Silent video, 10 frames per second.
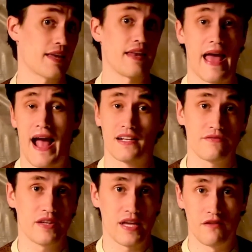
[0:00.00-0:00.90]
can
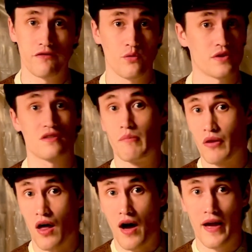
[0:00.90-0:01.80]
actively influence the
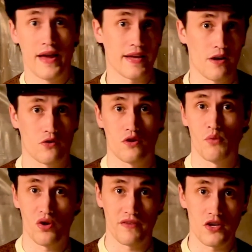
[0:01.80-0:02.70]
plot and character
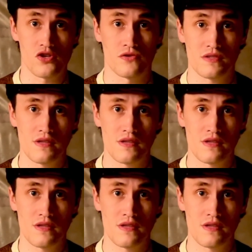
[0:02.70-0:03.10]
motivations